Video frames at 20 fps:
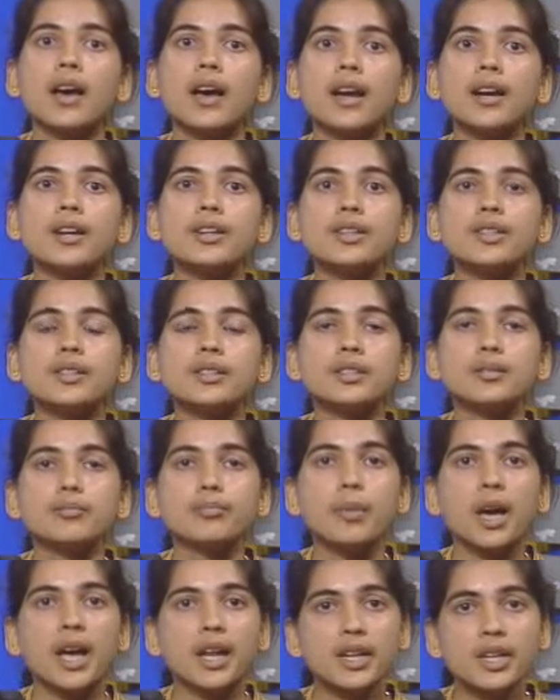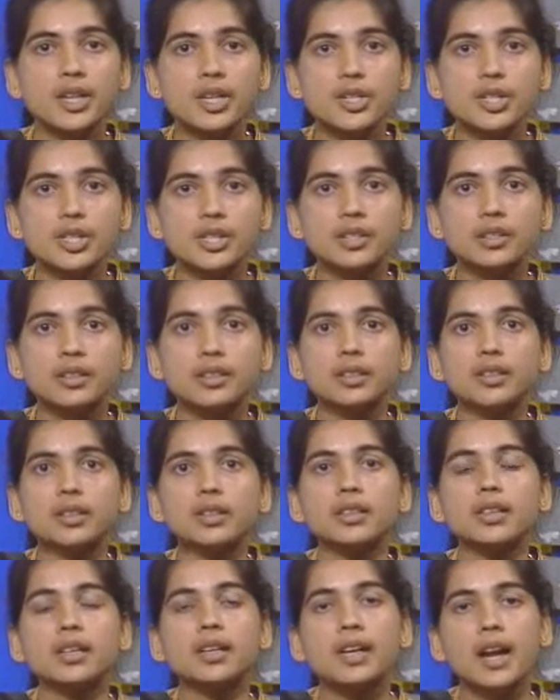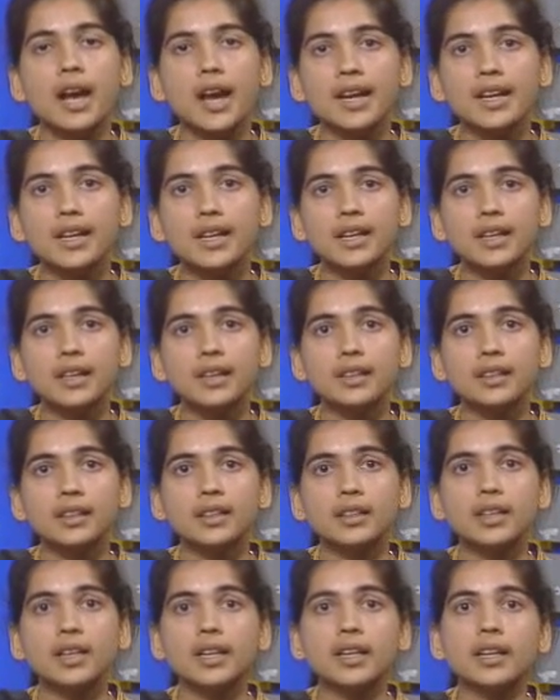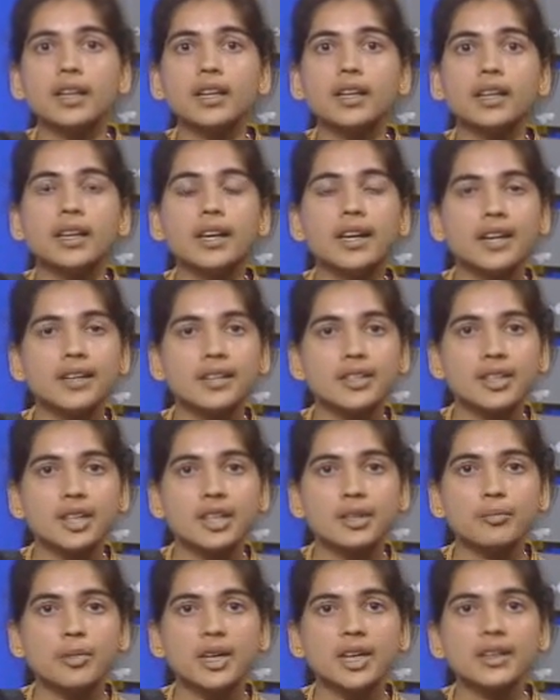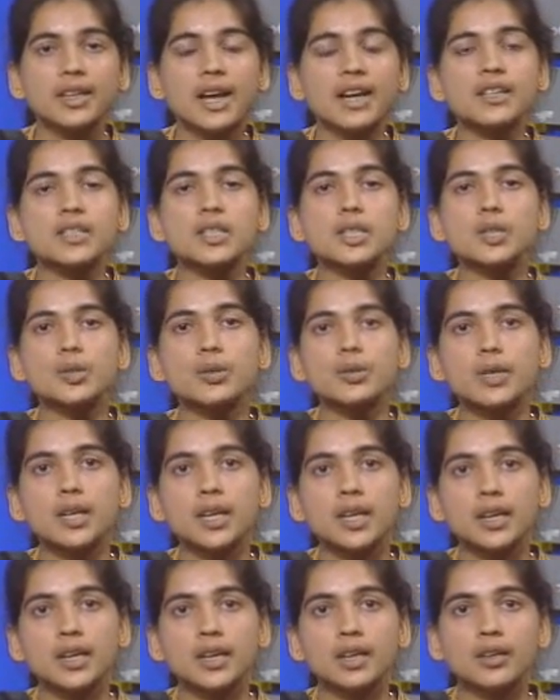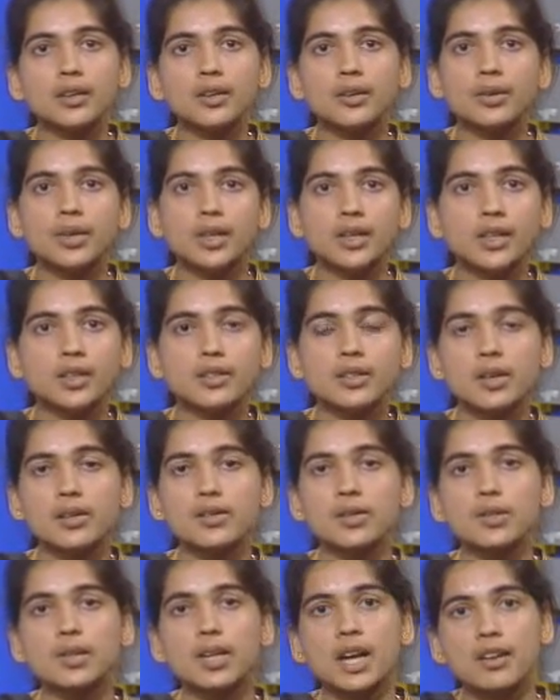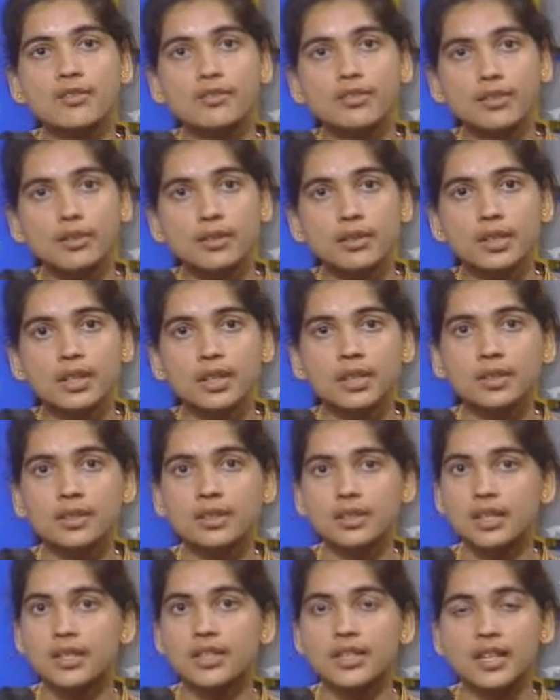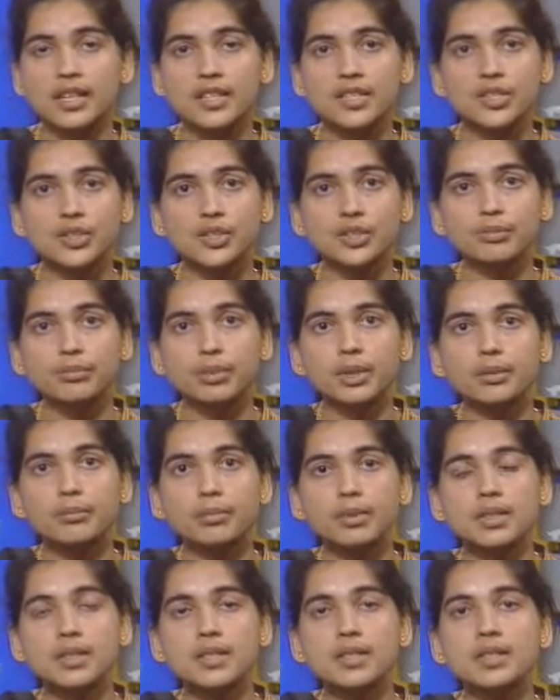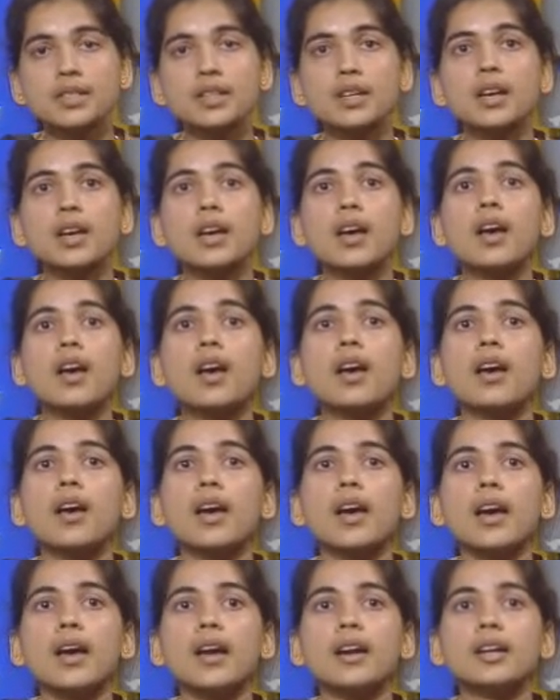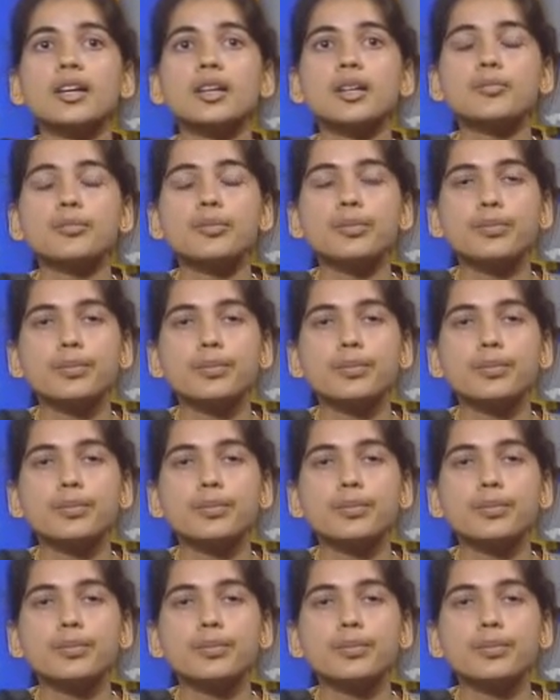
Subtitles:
And marination, grinding, heat treatment, that is cooking. Cooking is also done for the tenderization purpose, and